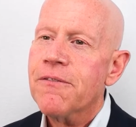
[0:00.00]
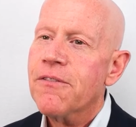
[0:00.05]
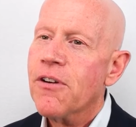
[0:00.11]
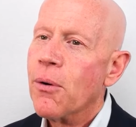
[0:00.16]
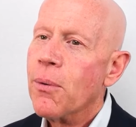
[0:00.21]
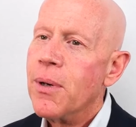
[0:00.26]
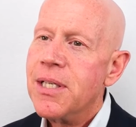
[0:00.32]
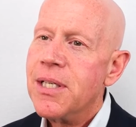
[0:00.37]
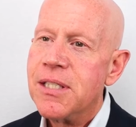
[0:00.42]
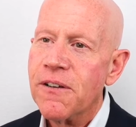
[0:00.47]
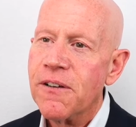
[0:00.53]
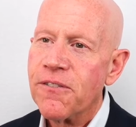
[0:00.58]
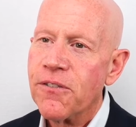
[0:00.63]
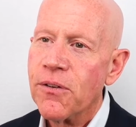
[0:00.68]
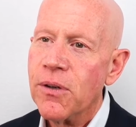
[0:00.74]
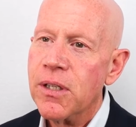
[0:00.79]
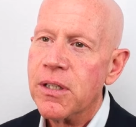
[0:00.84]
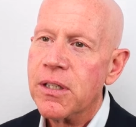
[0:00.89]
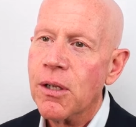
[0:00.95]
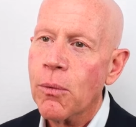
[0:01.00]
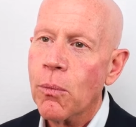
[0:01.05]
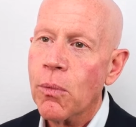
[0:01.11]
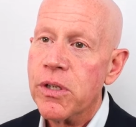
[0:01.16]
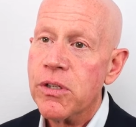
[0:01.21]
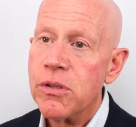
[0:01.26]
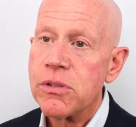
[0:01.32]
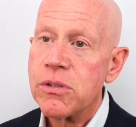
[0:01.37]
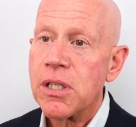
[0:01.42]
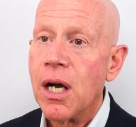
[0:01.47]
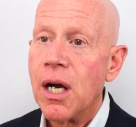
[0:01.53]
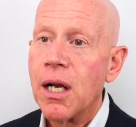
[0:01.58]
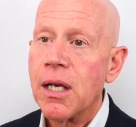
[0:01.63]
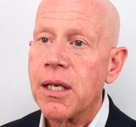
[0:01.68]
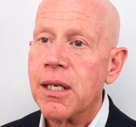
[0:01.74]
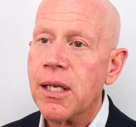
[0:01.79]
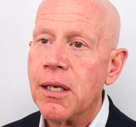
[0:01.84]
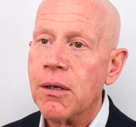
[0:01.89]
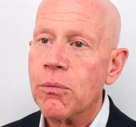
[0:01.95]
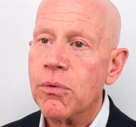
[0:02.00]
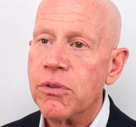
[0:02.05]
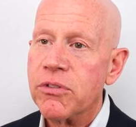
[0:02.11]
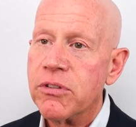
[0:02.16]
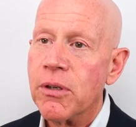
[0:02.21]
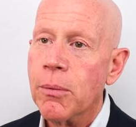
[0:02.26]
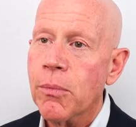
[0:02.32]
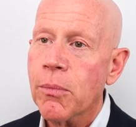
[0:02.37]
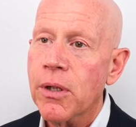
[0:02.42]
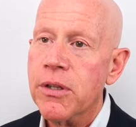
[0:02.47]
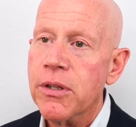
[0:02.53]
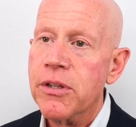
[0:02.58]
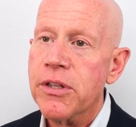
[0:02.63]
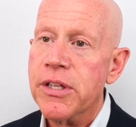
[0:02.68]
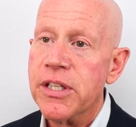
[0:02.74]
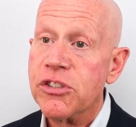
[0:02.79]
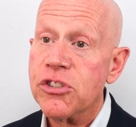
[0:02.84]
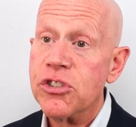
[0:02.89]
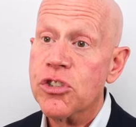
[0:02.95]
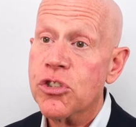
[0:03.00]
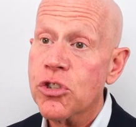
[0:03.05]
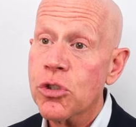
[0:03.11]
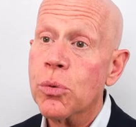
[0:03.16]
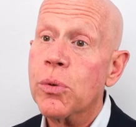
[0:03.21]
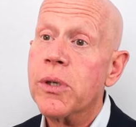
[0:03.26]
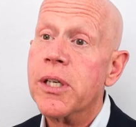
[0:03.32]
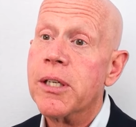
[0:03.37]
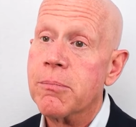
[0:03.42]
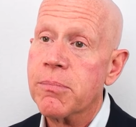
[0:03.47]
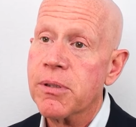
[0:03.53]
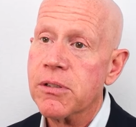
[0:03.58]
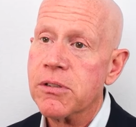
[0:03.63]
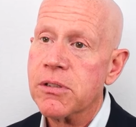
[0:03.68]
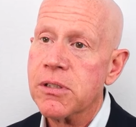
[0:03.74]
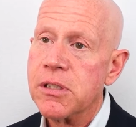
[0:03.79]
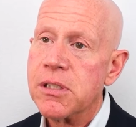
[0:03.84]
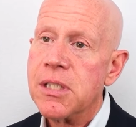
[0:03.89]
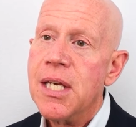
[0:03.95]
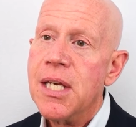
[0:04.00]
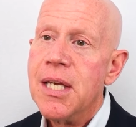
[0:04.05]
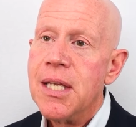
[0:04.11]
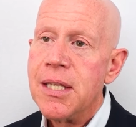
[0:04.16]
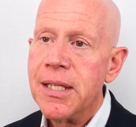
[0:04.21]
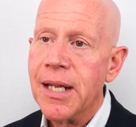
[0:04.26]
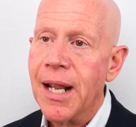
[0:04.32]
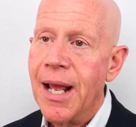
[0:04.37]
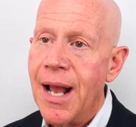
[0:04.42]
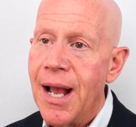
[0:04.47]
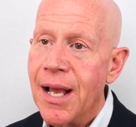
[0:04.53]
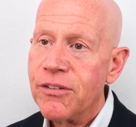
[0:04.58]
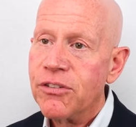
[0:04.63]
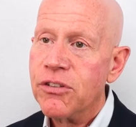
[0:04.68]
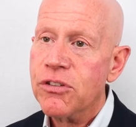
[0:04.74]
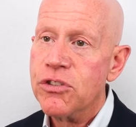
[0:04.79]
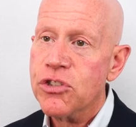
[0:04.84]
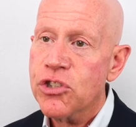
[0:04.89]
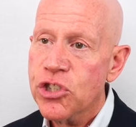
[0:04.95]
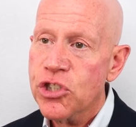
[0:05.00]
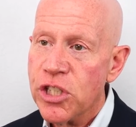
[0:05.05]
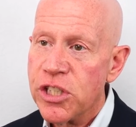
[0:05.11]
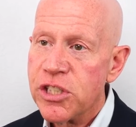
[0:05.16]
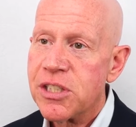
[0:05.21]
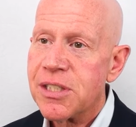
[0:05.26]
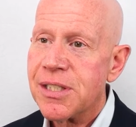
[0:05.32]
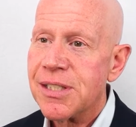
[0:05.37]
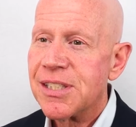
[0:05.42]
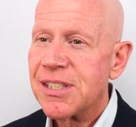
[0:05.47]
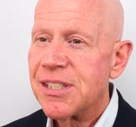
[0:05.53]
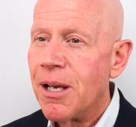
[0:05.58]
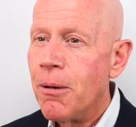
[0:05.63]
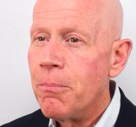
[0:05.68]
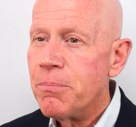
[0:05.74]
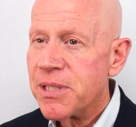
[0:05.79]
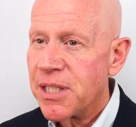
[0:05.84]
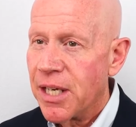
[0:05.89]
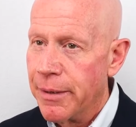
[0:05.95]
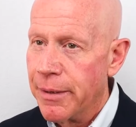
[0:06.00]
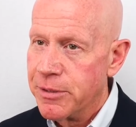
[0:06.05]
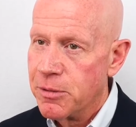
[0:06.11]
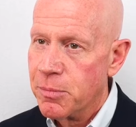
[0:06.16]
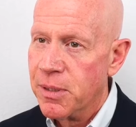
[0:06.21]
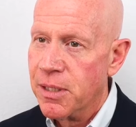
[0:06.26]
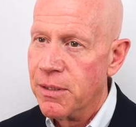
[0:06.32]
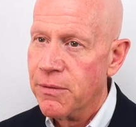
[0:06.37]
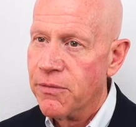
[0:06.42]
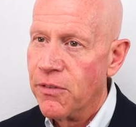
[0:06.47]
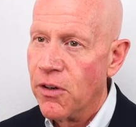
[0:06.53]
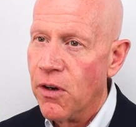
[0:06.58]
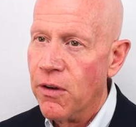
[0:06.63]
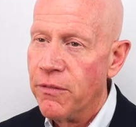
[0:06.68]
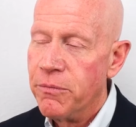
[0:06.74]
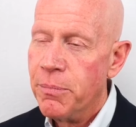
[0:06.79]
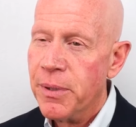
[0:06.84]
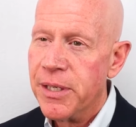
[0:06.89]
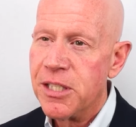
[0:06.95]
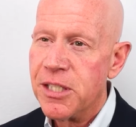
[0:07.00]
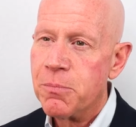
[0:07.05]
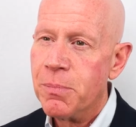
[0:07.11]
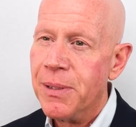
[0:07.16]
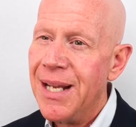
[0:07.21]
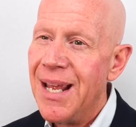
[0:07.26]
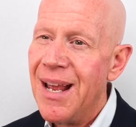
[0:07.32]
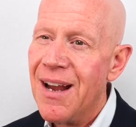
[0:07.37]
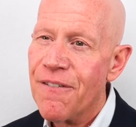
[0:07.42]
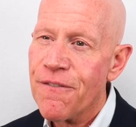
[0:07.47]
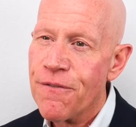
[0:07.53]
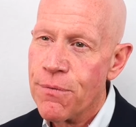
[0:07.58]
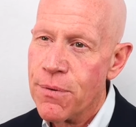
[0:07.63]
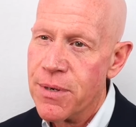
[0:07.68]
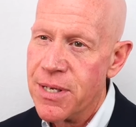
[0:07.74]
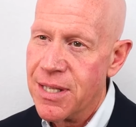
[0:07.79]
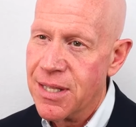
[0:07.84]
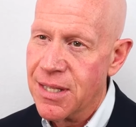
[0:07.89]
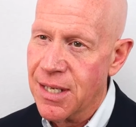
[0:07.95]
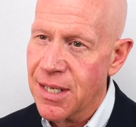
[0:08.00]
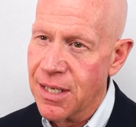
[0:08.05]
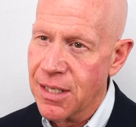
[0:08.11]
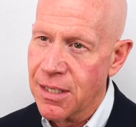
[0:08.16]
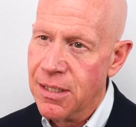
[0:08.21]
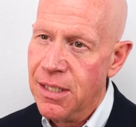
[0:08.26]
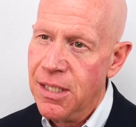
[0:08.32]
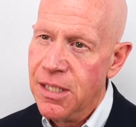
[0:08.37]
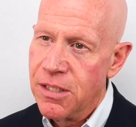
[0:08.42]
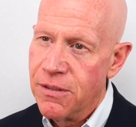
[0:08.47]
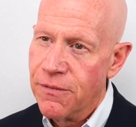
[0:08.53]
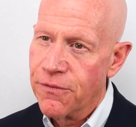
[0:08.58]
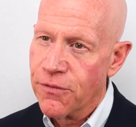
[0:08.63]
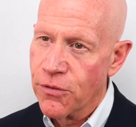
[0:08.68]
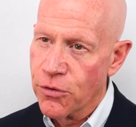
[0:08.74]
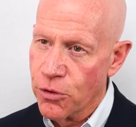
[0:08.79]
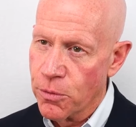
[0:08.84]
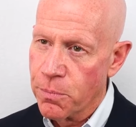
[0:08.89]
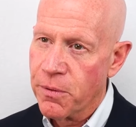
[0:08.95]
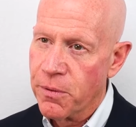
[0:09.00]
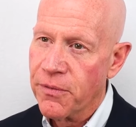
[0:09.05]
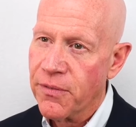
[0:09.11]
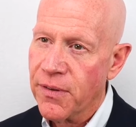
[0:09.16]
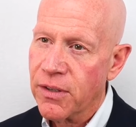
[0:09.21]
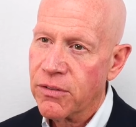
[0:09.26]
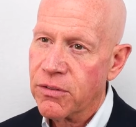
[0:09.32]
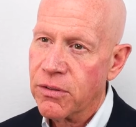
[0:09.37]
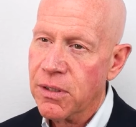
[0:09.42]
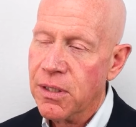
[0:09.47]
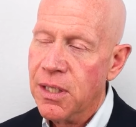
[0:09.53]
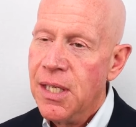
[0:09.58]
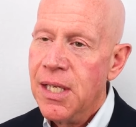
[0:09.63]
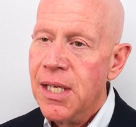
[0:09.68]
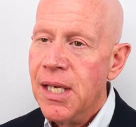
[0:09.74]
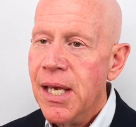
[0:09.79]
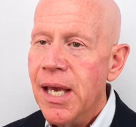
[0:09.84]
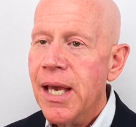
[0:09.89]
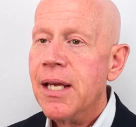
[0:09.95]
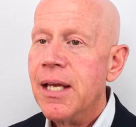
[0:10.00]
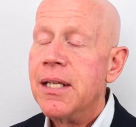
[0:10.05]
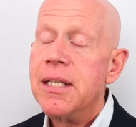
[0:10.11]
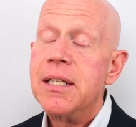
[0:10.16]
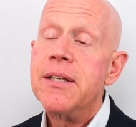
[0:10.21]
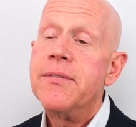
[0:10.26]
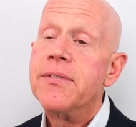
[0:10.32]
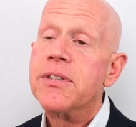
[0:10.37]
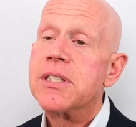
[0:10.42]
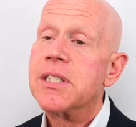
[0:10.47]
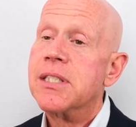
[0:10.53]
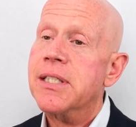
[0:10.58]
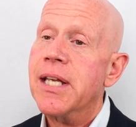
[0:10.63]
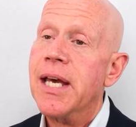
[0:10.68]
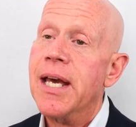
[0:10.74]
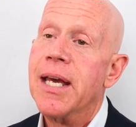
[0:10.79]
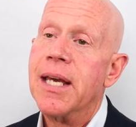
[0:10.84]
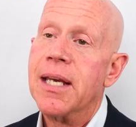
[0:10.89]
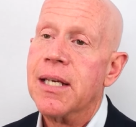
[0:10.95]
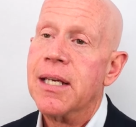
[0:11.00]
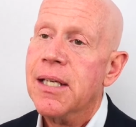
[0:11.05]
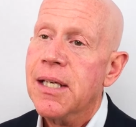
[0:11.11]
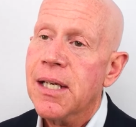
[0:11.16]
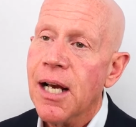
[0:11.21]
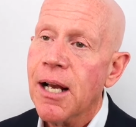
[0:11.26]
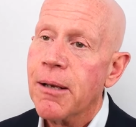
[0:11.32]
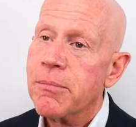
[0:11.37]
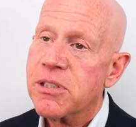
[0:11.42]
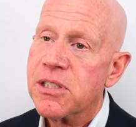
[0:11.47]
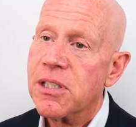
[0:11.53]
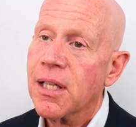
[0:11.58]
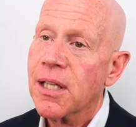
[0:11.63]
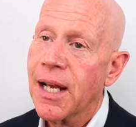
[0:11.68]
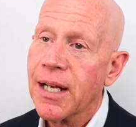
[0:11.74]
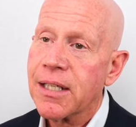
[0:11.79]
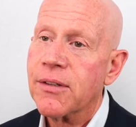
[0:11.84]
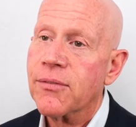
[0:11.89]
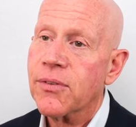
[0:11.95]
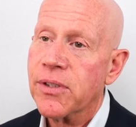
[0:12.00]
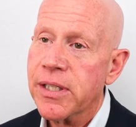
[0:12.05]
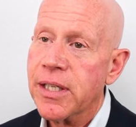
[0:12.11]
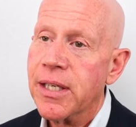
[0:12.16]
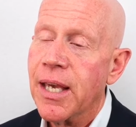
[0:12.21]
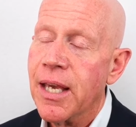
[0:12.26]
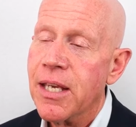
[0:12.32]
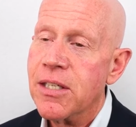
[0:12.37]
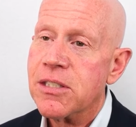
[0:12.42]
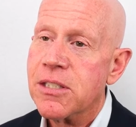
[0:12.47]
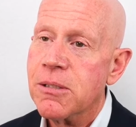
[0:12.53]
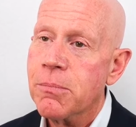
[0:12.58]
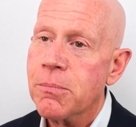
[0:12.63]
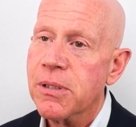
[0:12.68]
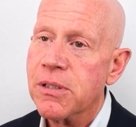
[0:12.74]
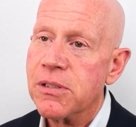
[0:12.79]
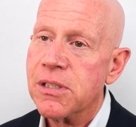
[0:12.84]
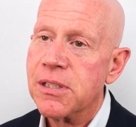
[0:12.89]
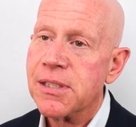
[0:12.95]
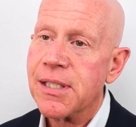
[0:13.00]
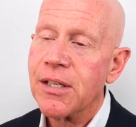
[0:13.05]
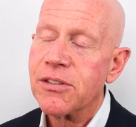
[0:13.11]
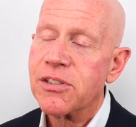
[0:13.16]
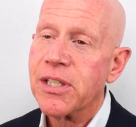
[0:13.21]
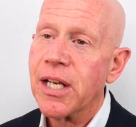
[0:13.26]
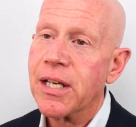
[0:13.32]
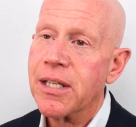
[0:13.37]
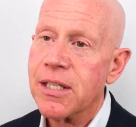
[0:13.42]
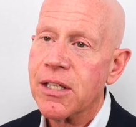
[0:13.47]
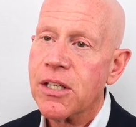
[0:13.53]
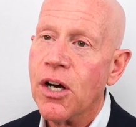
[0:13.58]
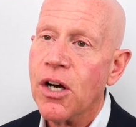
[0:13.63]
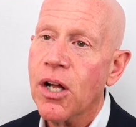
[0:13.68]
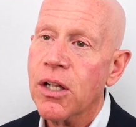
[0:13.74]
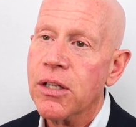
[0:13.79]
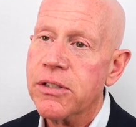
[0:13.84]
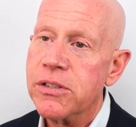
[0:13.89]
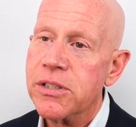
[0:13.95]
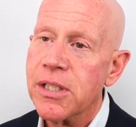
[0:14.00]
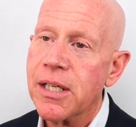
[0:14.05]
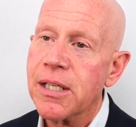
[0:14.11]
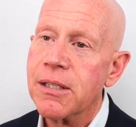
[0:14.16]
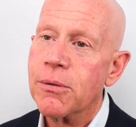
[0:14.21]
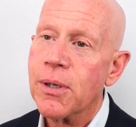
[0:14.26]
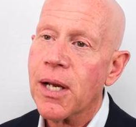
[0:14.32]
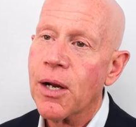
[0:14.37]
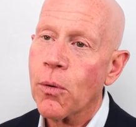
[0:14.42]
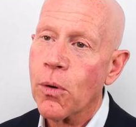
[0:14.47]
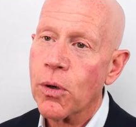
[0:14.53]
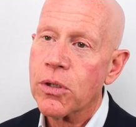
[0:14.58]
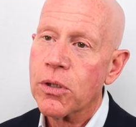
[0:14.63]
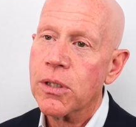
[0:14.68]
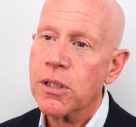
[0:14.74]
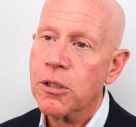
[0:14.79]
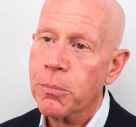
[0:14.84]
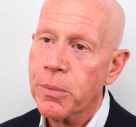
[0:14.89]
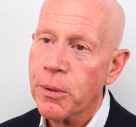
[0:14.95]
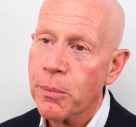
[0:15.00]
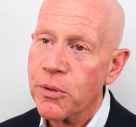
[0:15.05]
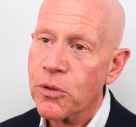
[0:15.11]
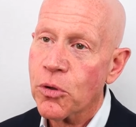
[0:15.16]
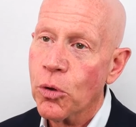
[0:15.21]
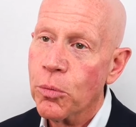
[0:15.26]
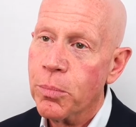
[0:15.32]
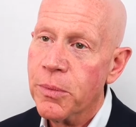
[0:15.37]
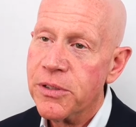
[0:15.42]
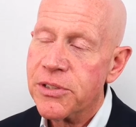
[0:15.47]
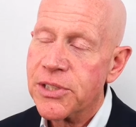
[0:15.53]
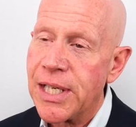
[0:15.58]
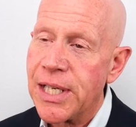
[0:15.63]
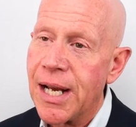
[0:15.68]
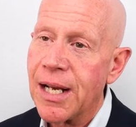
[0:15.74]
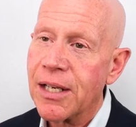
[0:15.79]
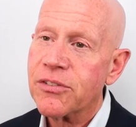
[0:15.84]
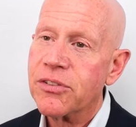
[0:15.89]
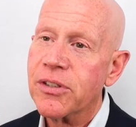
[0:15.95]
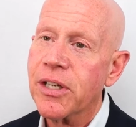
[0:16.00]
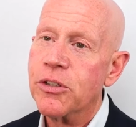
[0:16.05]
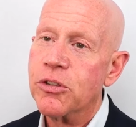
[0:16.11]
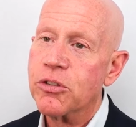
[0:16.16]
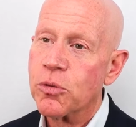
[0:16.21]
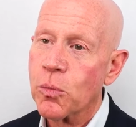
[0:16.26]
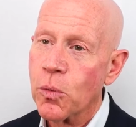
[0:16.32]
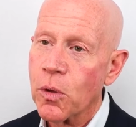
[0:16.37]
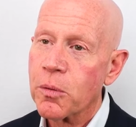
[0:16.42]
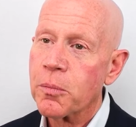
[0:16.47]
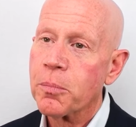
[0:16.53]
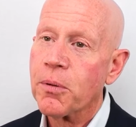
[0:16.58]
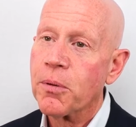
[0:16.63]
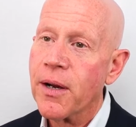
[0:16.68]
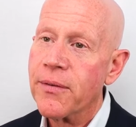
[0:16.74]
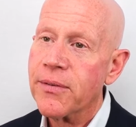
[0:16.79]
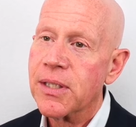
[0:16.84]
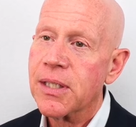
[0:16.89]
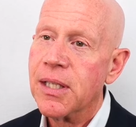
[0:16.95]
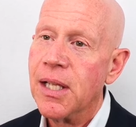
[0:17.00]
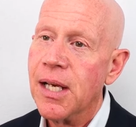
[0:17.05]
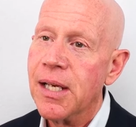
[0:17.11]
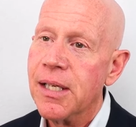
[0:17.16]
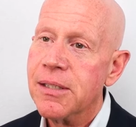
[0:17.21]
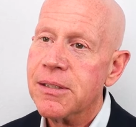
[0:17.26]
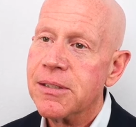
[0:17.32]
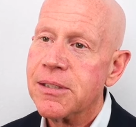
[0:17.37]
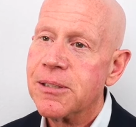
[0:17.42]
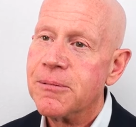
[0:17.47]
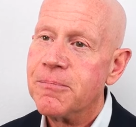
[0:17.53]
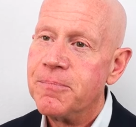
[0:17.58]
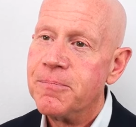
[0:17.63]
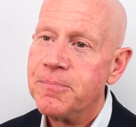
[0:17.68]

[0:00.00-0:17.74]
very different than when you're talking with someone that's doing business, that hasn't just sometimes been involved, but it's been everything for their profession. And even today, I'm still actively engaged in business outside of the college. I work a little bit with Goldman Sachs, and I just work with private clients.